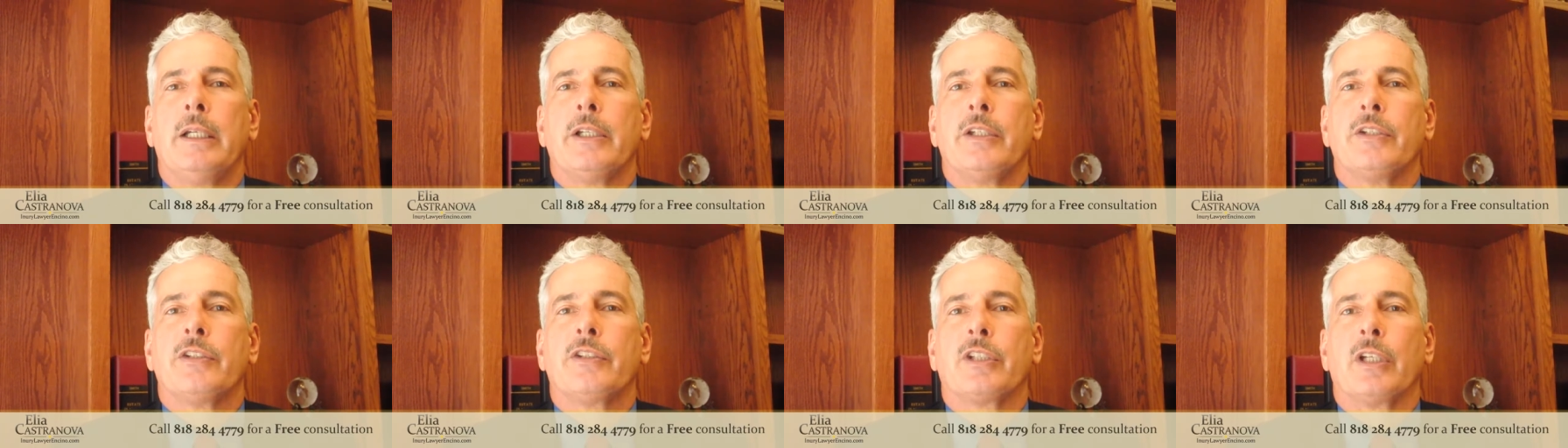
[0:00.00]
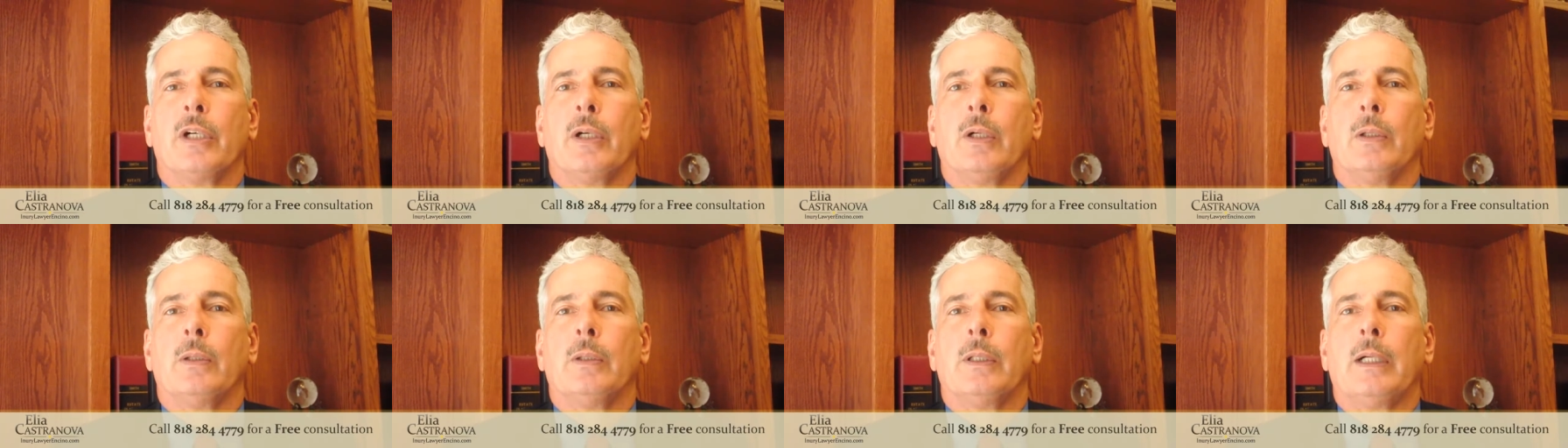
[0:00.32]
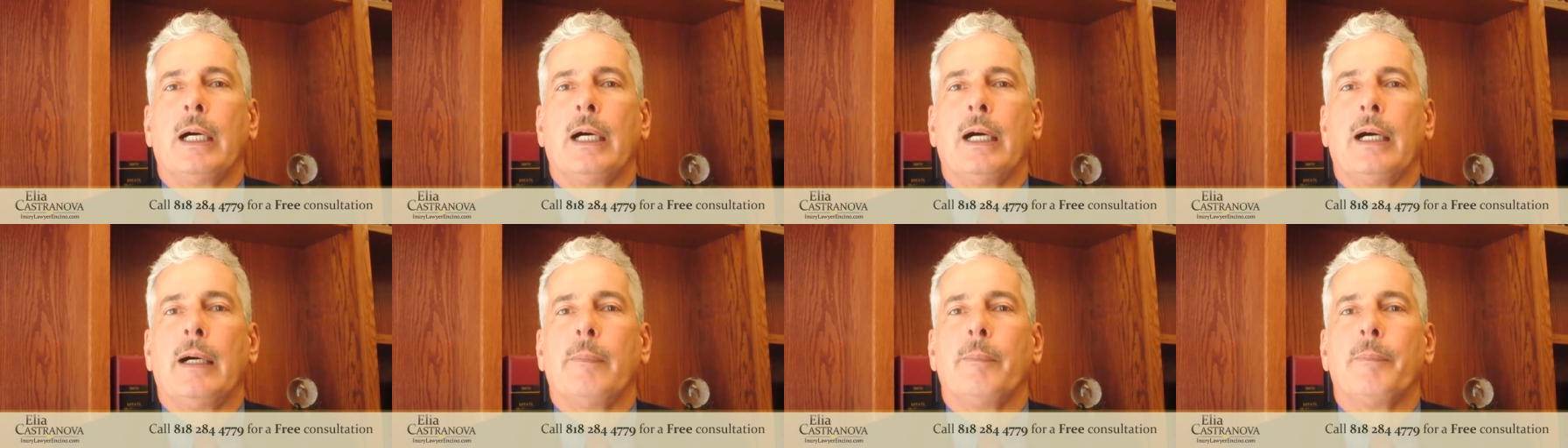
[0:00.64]
So
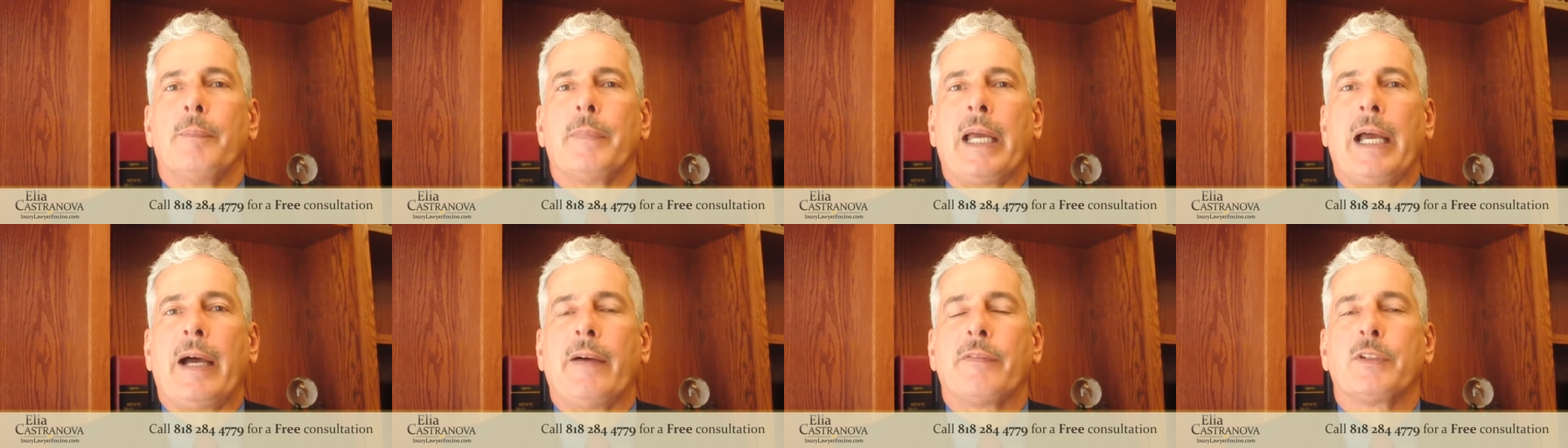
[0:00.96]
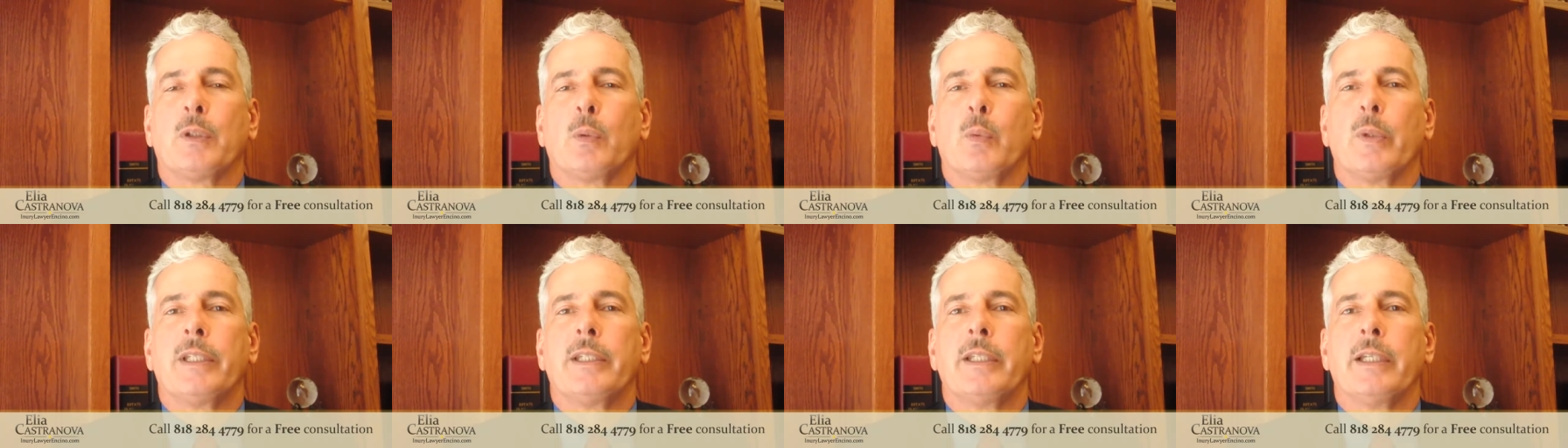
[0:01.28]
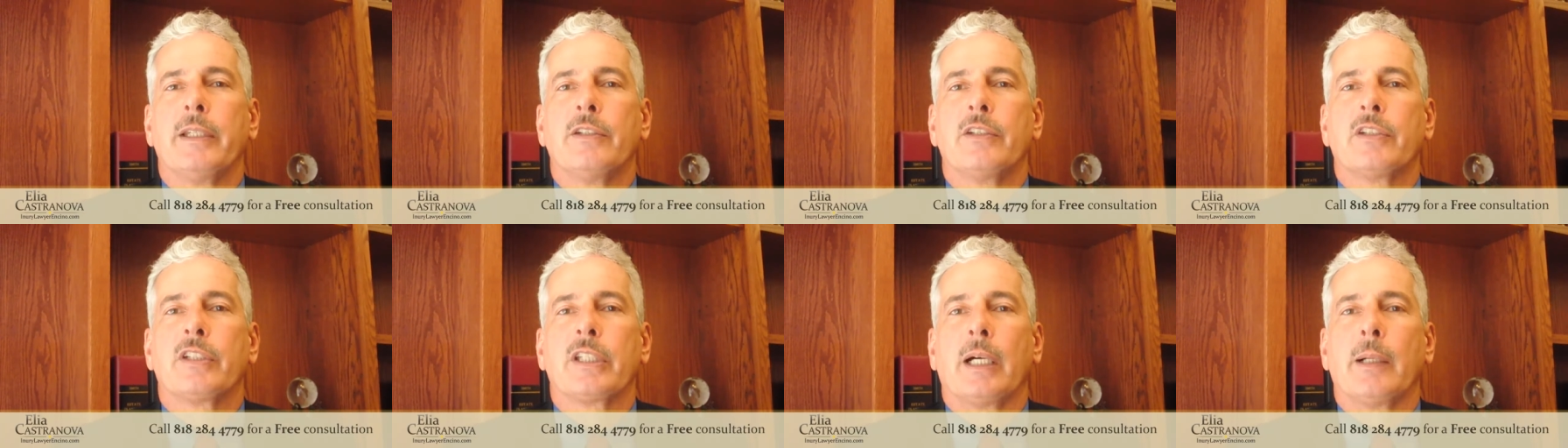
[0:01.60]
after we
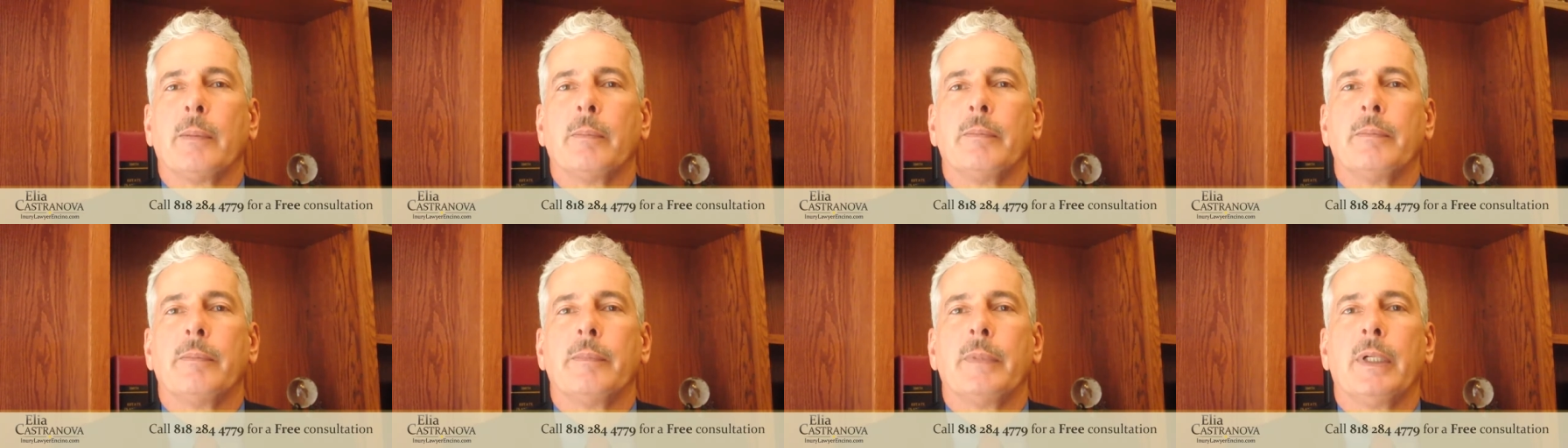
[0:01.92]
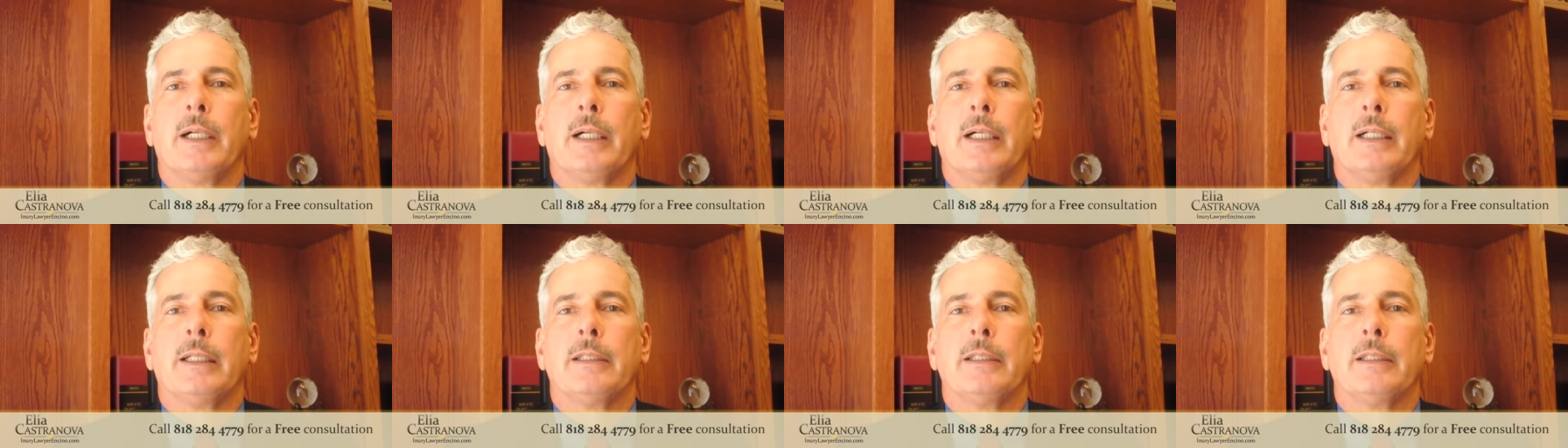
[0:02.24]
did some